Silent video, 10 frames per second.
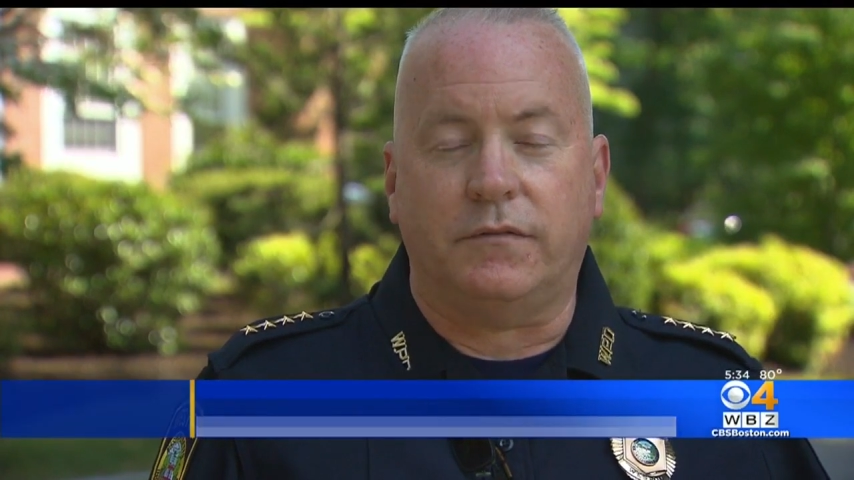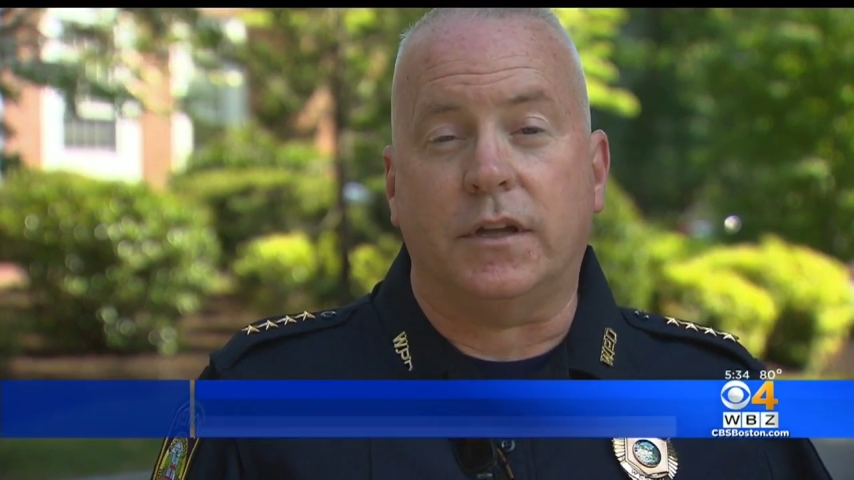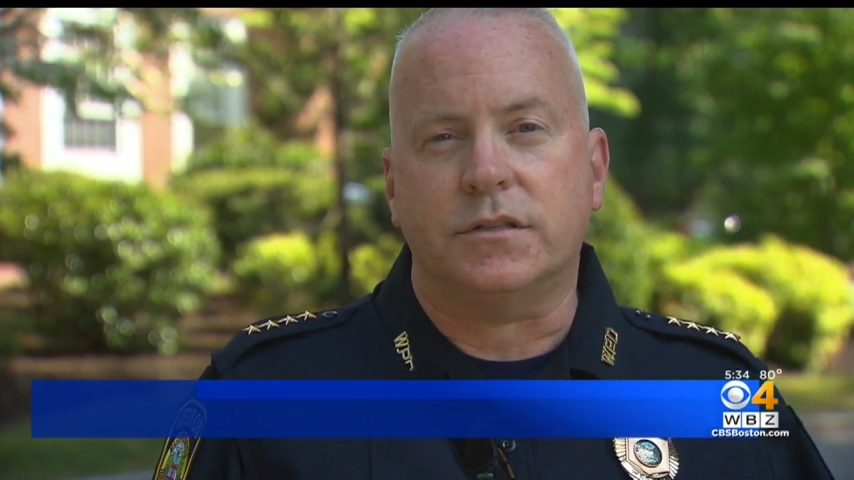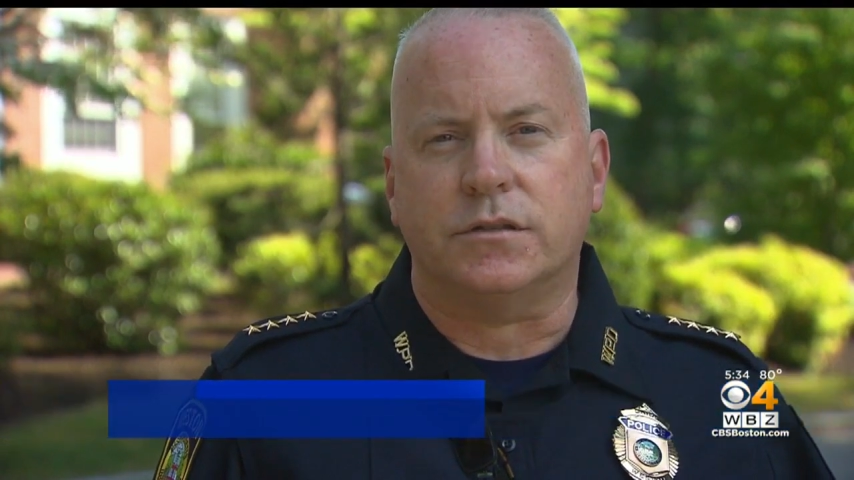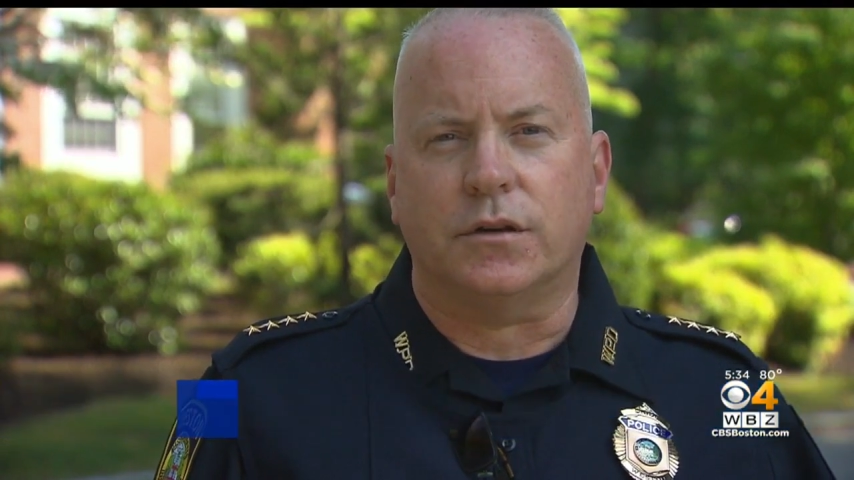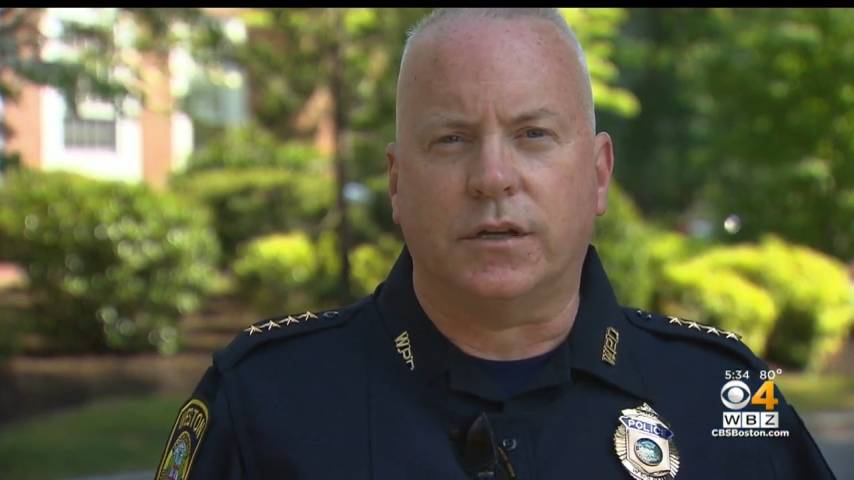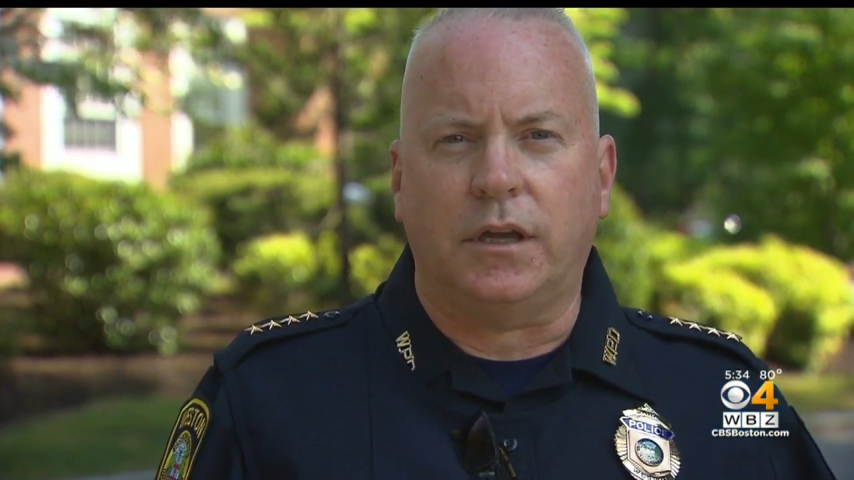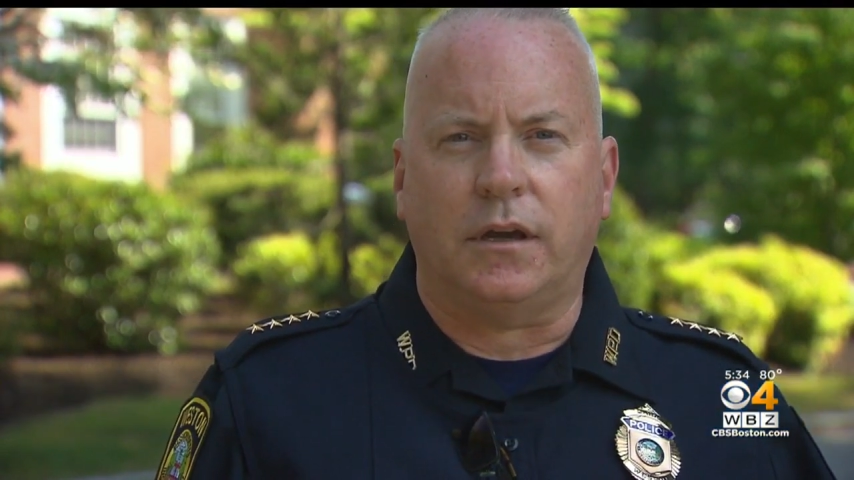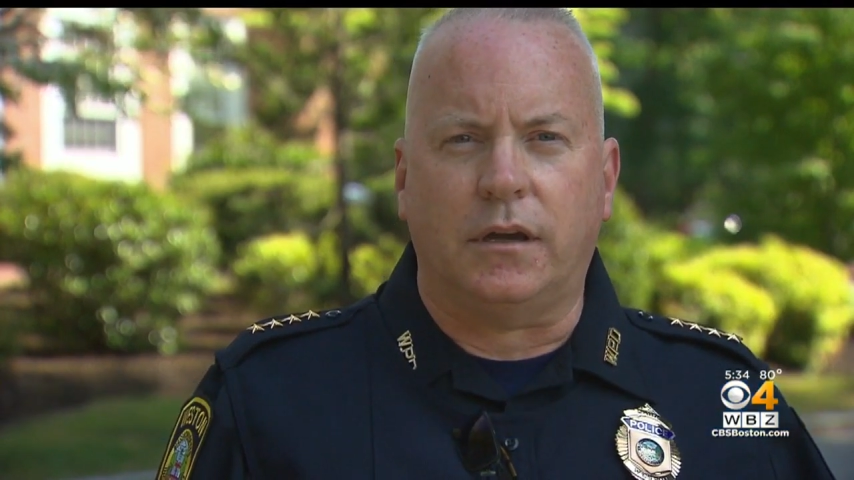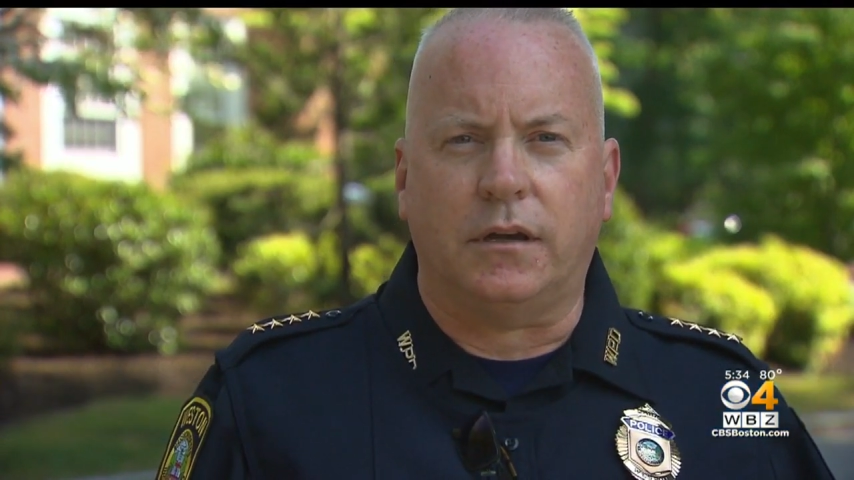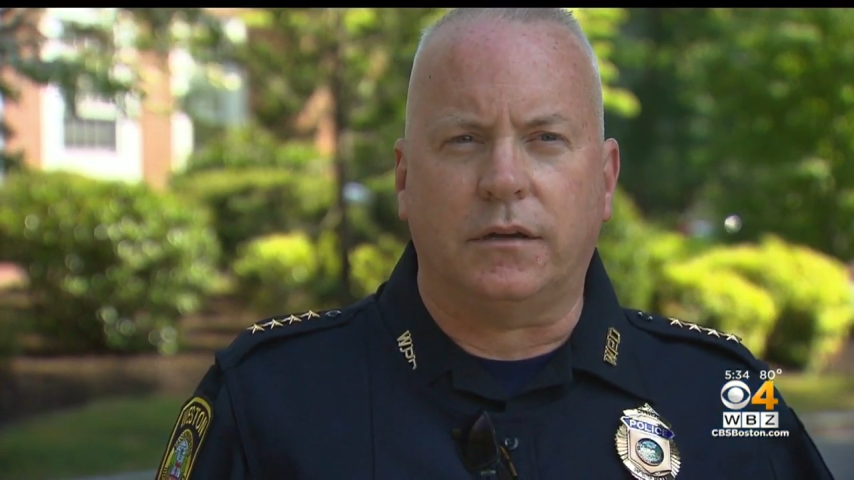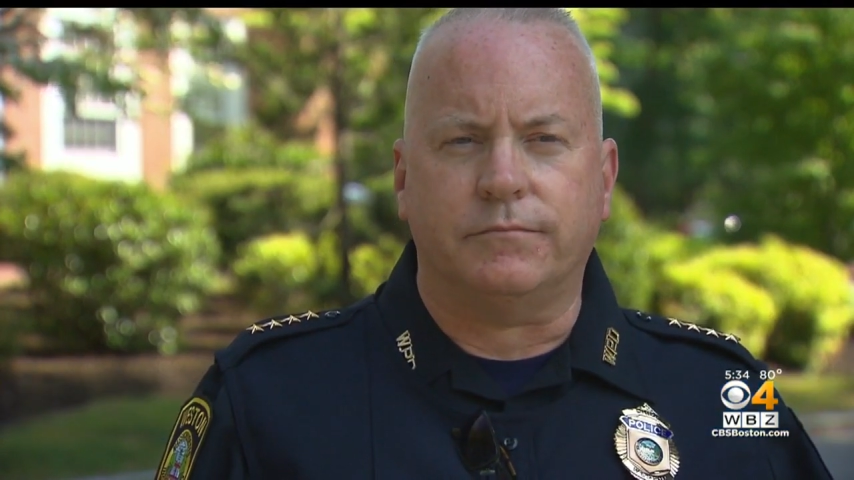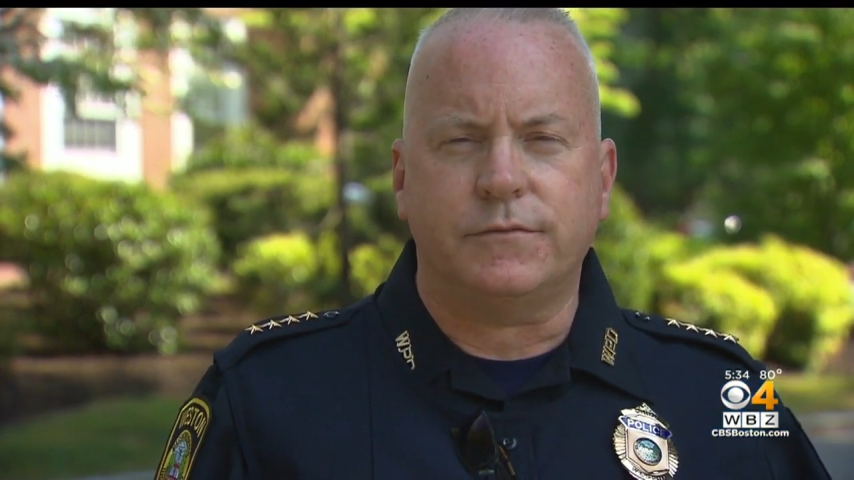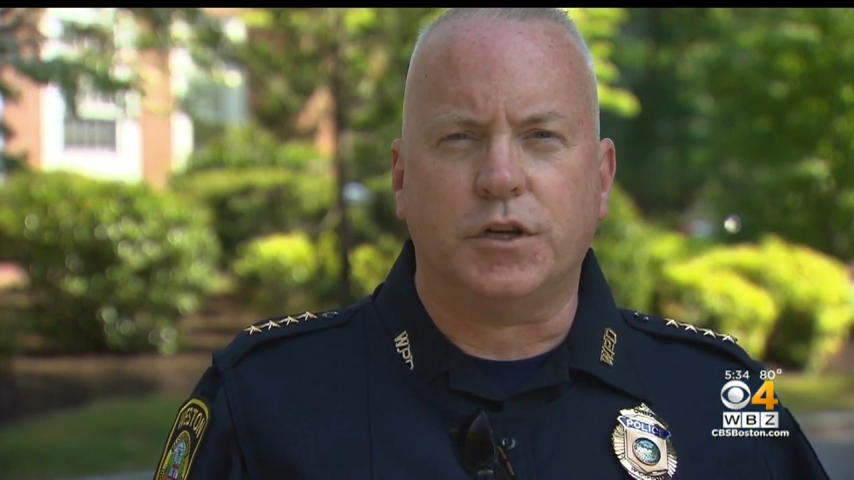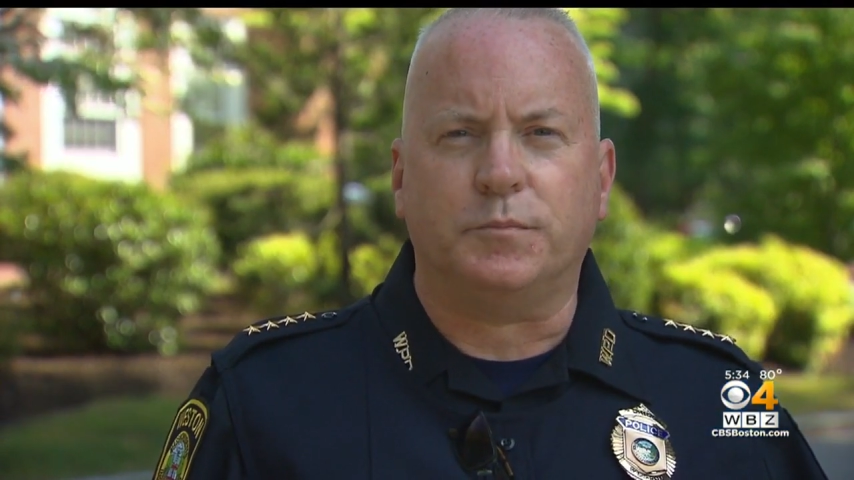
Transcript: events that took, um,